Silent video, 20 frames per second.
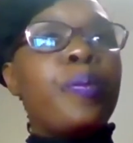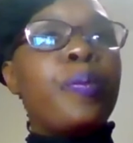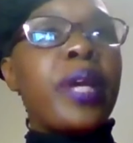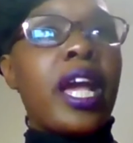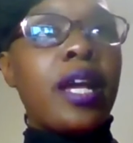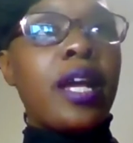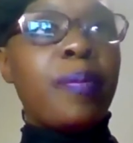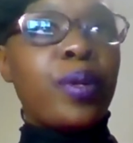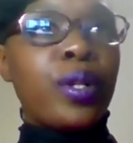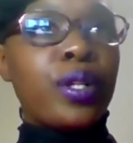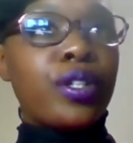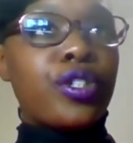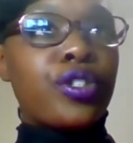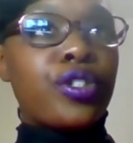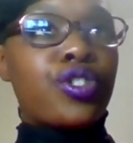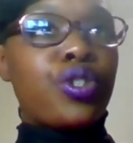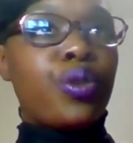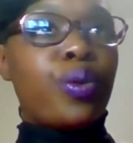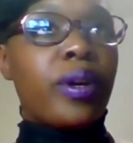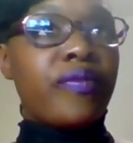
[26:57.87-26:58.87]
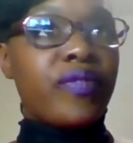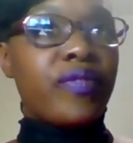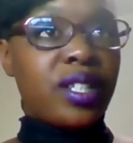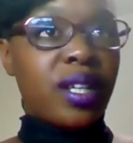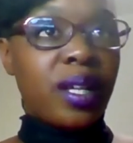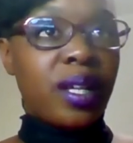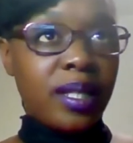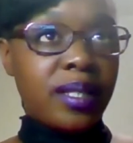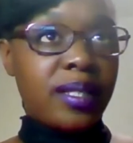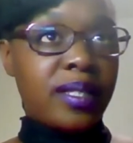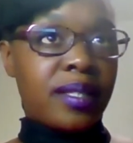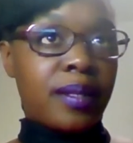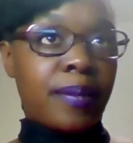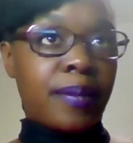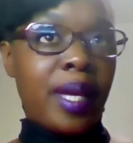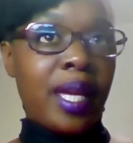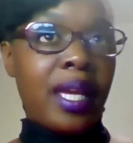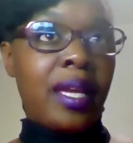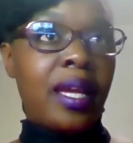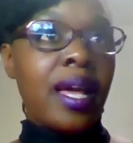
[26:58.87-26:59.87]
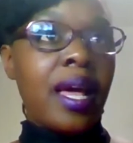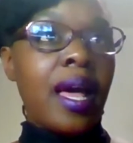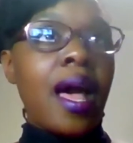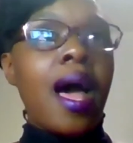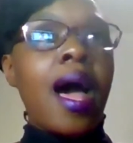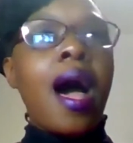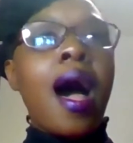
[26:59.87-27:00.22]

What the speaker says: to be able to have done this to me.